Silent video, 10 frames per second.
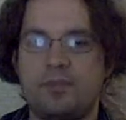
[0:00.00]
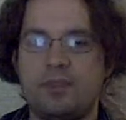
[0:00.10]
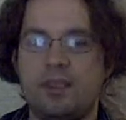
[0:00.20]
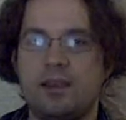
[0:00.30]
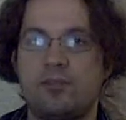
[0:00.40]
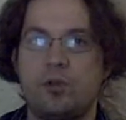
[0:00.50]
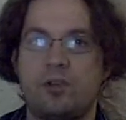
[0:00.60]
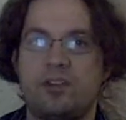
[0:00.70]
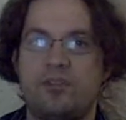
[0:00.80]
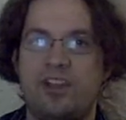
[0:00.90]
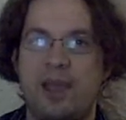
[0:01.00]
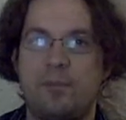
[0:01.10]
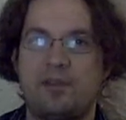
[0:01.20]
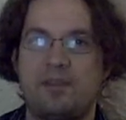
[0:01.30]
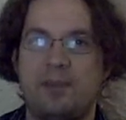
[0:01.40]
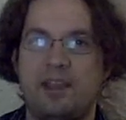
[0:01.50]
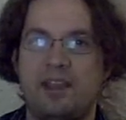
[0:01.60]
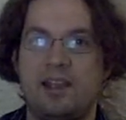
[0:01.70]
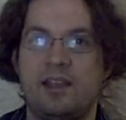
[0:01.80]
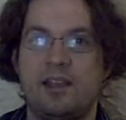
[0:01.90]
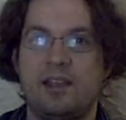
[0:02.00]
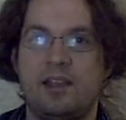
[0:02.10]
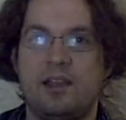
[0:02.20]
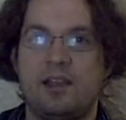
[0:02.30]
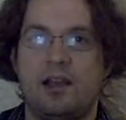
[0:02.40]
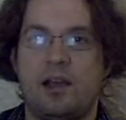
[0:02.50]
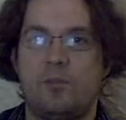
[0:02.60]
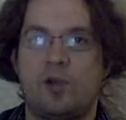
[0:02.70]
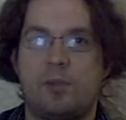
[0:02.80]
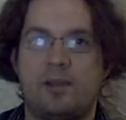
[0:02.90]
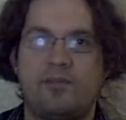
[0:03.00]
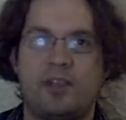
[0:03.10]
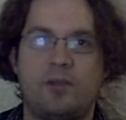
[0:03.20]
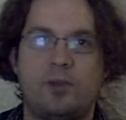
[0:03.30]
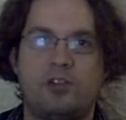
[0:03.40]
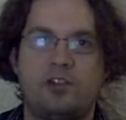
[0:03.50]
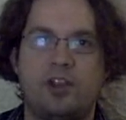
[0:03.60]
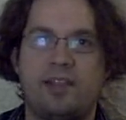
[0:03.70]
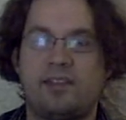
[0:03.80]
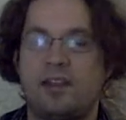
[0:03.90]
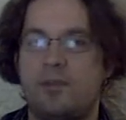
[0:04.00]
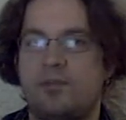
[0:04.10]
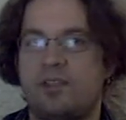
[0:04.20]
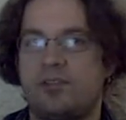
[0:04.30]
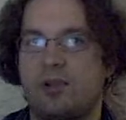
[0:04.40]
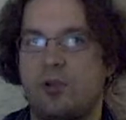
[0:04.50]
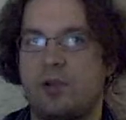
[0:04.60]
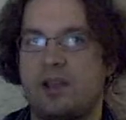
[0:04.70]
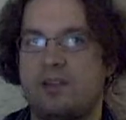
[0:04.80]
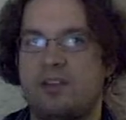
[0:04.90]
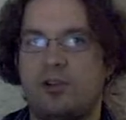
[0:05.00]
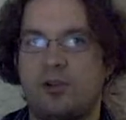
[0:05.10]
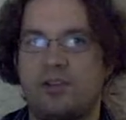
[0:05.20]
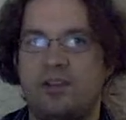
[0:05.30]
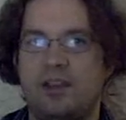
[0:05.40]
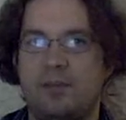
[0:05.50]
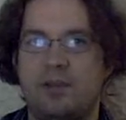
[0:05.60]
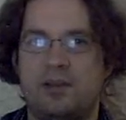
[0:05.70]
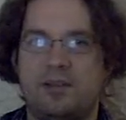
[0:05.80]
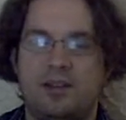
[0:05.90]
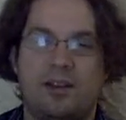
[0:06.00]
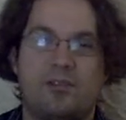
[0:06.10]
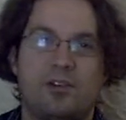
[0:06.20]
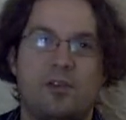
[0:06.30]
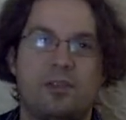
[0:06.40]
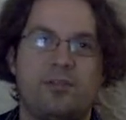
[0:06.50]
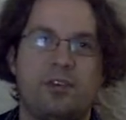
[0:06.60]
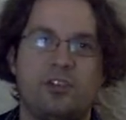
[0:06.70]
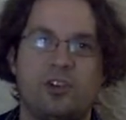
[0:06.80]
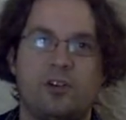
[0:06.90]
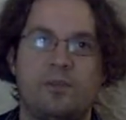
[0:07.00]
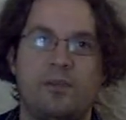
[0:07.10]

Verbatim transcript: And of course, if you happen to be um, uh, where I'm living, which at the time of this recording is New York City, but you never know in the future.